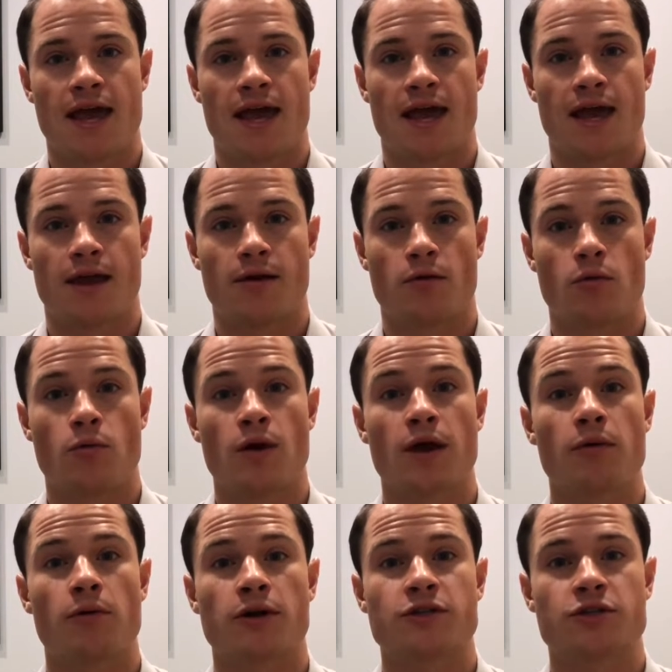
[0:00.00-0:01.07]
And what
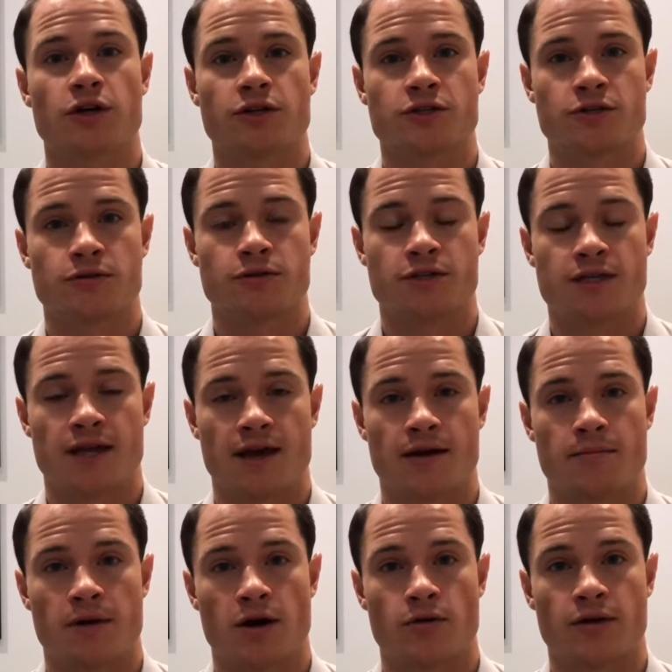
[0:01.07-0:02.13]
I want to talk to you today
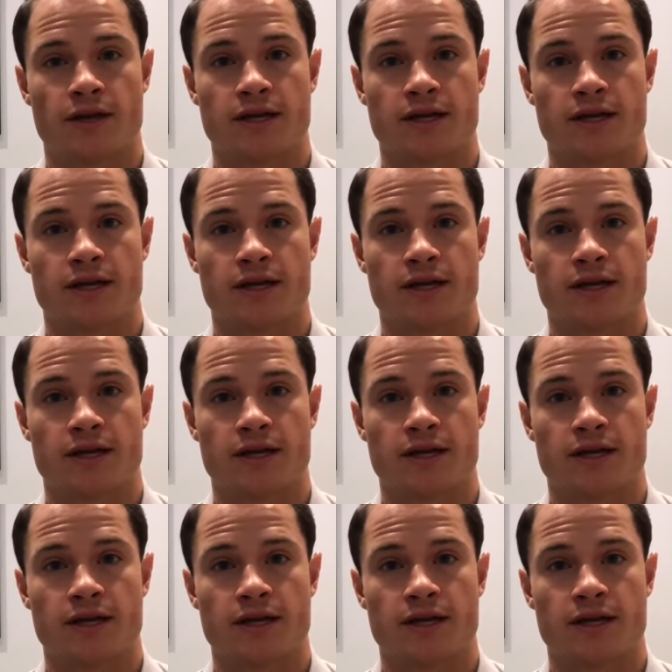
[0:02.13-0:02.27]
about